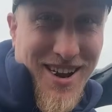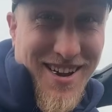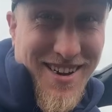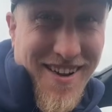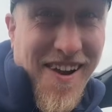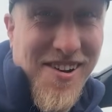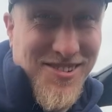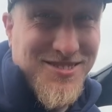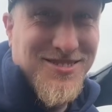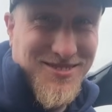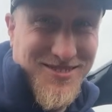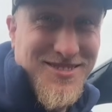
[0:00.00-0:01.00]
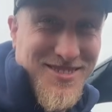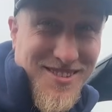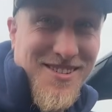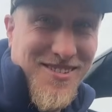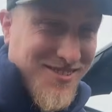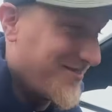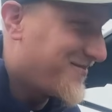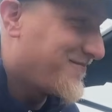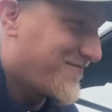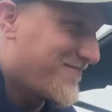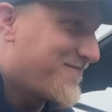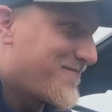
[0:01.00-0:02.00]
And we're going to do
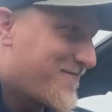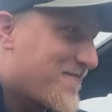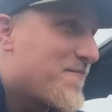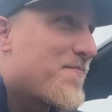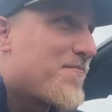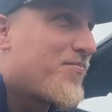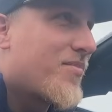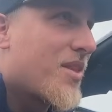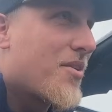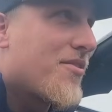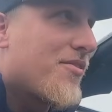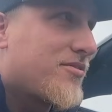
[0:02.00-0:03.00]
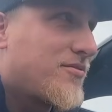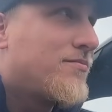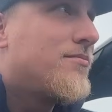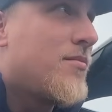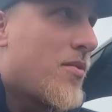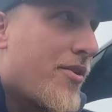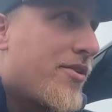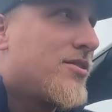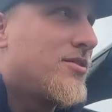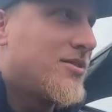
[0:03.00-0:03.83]
some little bit of tuning on those billet goodies.